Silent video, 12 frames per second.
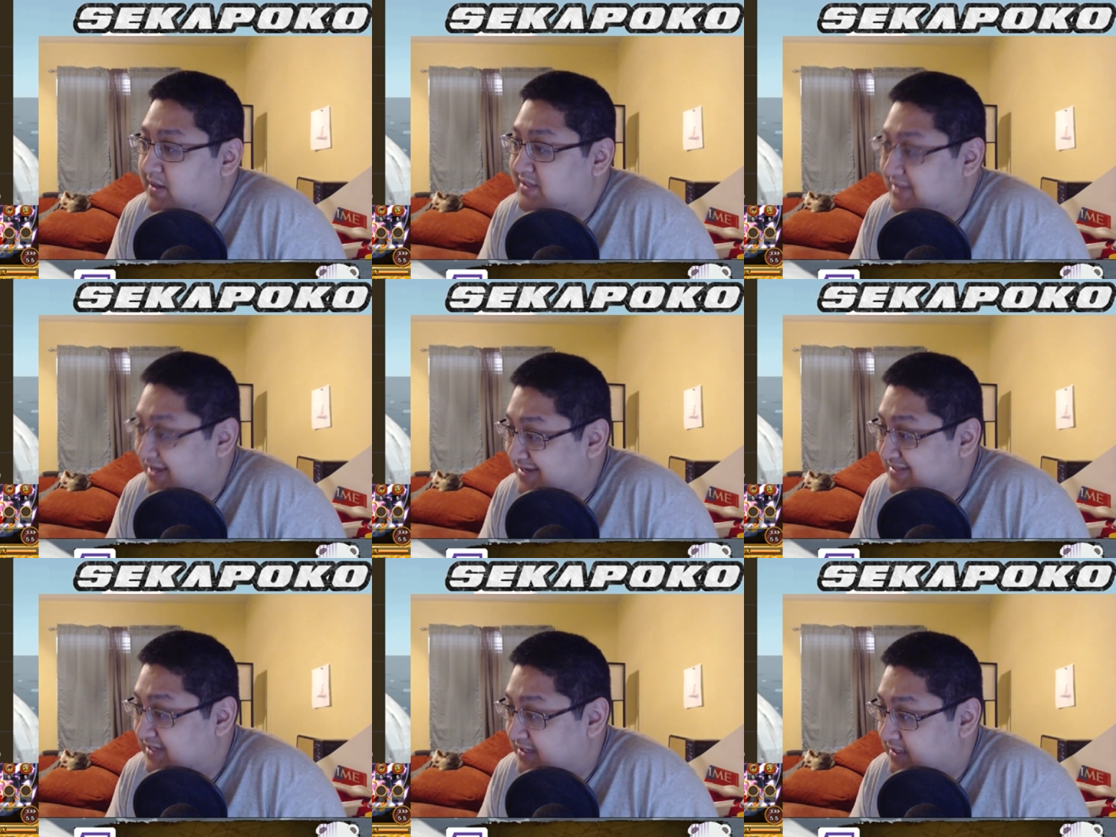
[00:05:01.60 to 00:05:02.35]

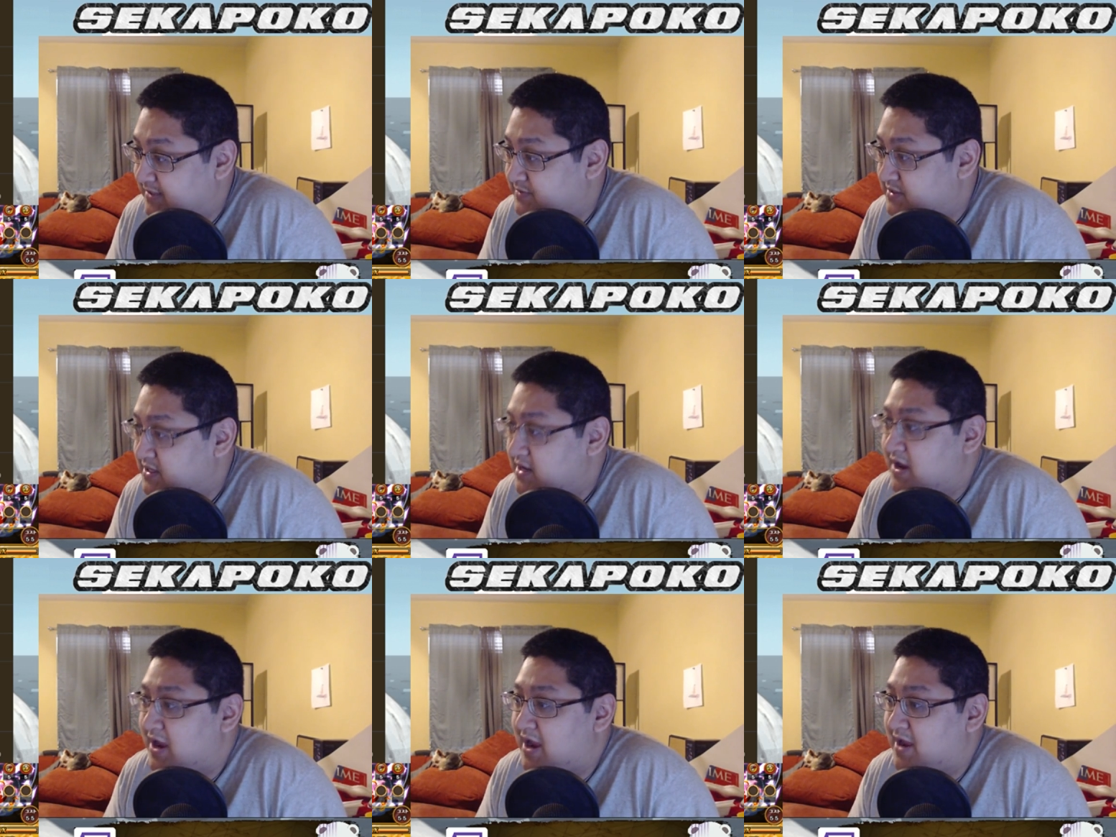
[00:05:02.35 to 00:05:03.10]
10 times
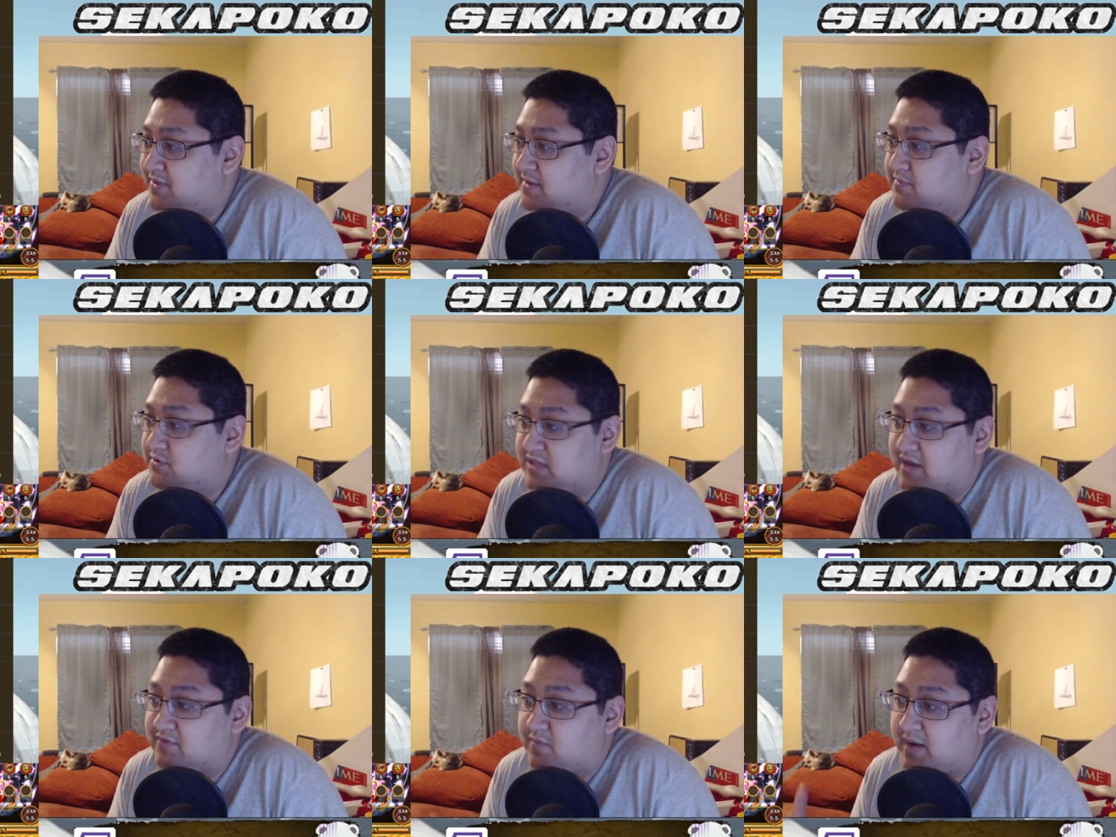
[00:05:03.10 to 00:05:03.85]
and then boost
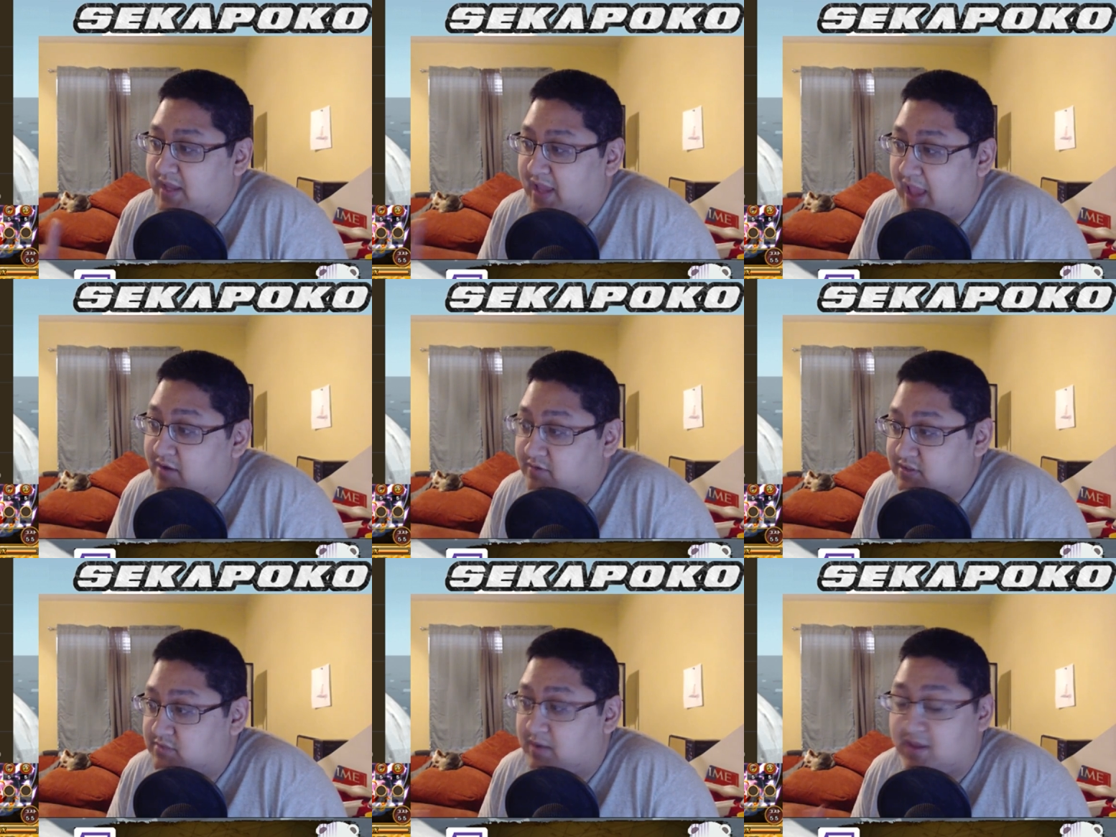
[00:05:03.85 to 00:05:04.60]
everybody
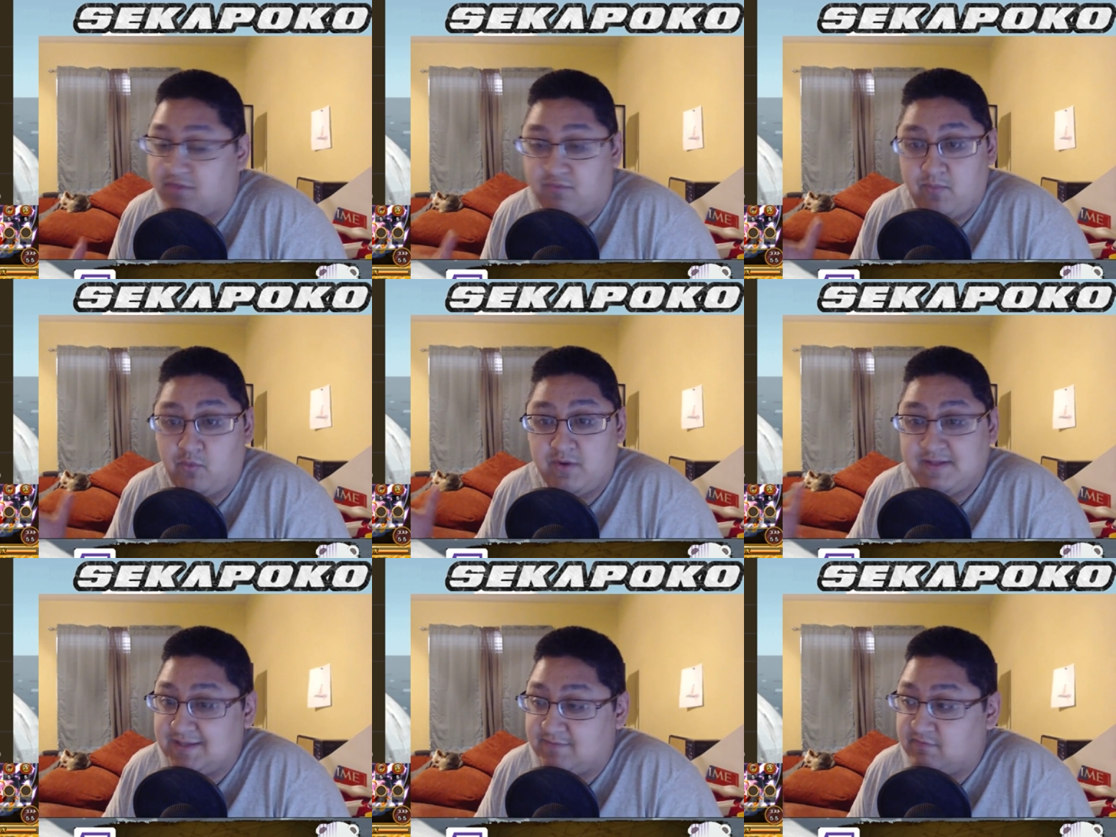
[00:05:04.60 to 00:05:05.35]
else by
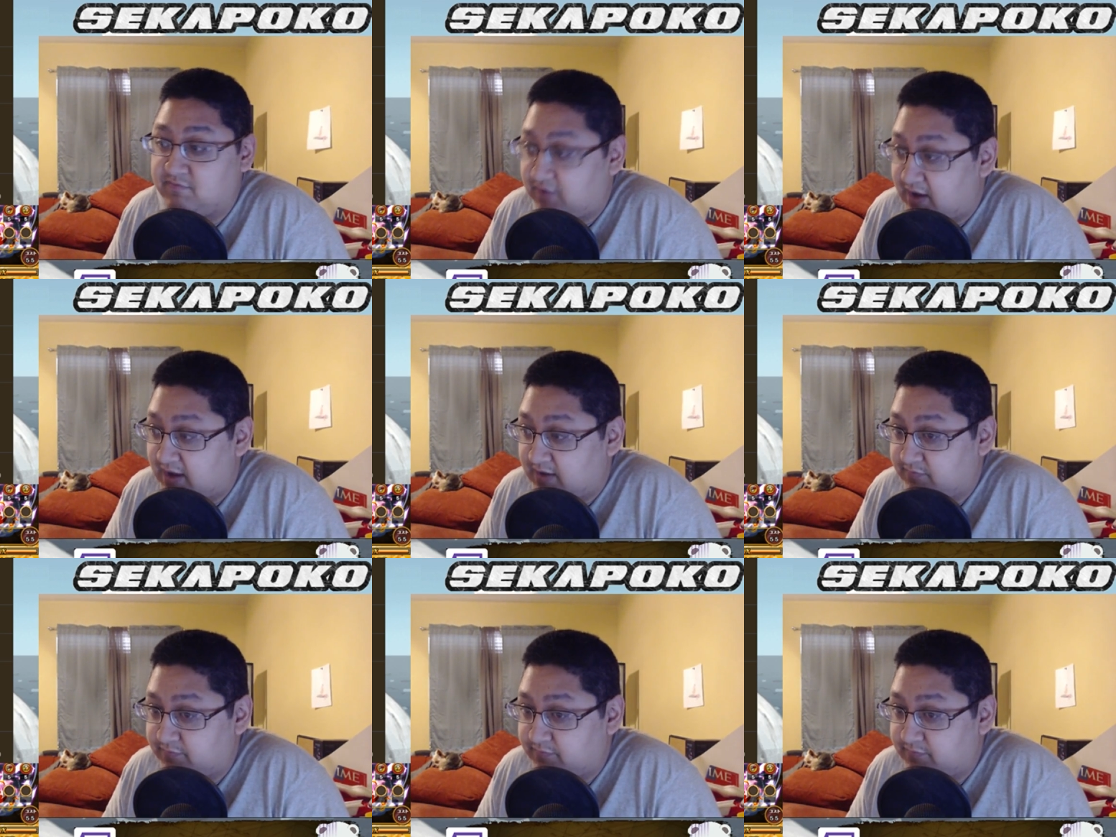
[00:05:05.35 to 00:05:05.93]
3.75.